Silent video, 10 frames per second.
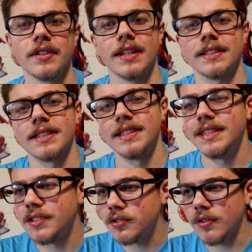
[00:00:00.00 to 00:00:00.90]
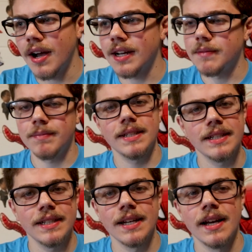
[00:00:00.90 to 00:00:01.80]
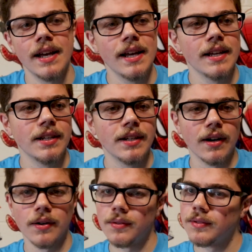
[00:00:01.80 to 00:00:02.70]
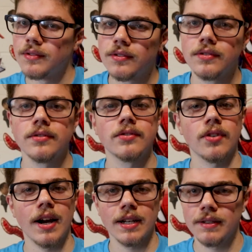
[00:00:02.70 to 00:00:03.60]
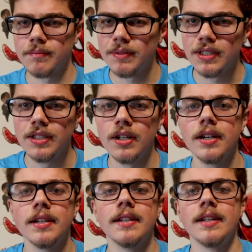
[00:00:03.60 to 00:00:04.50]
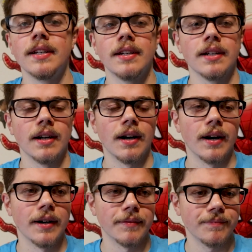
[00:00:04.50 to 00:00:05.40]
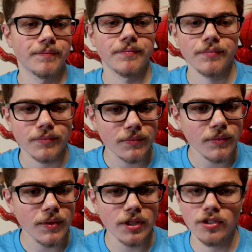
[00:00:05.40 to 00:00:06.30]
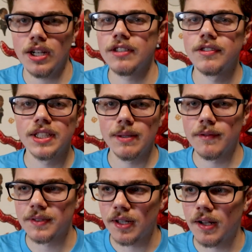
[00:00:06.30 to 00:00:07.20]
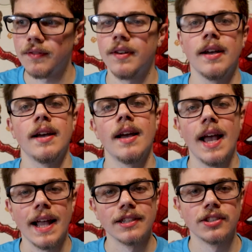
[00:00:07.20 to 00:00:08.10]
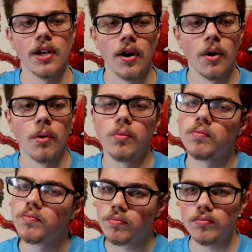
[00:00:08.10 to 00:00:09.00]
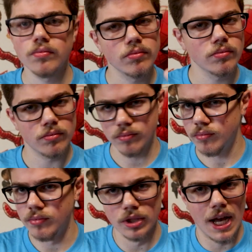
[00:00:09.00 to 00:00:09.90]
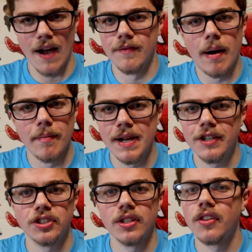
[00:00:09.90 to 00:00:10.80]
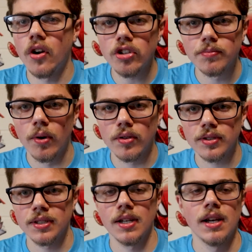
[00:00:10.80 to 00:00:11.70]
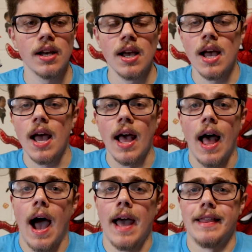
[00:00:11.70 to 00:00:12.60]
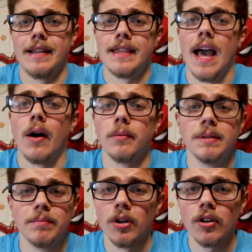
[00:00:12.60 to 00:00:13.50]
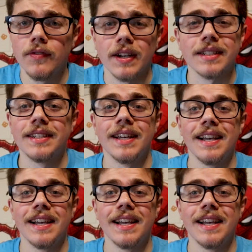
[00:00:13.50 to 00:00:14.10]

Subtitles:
this, because he's trying to be, you know, trying to be good, trying to redeem himself, and so you have Abomination in the Thunderbolts. I think that would be perfect.